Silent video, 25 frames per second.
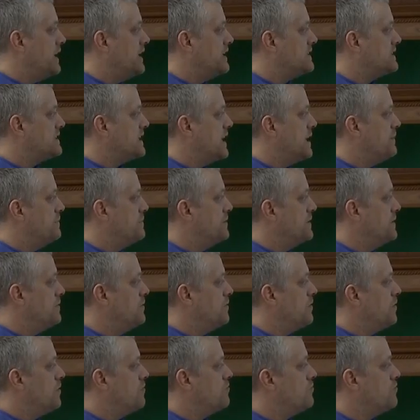an
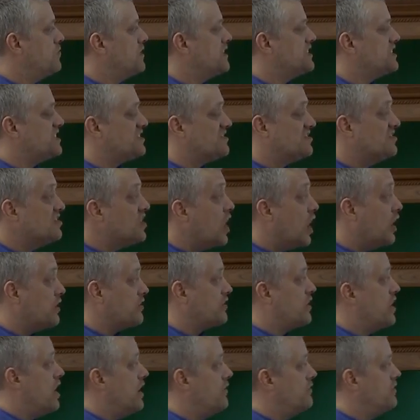example which is
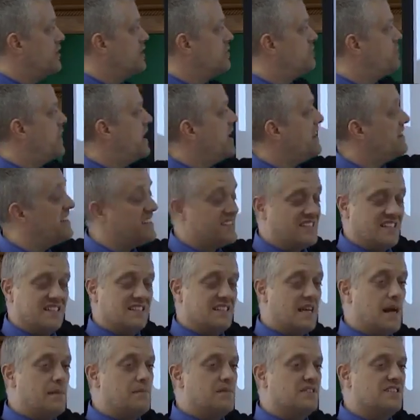not covered by this
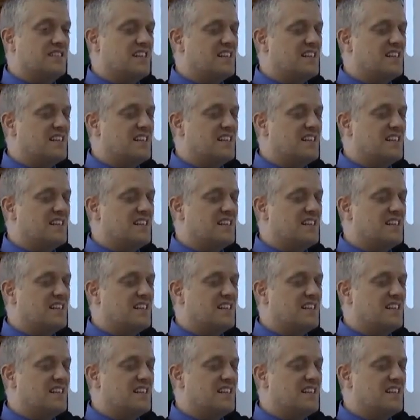example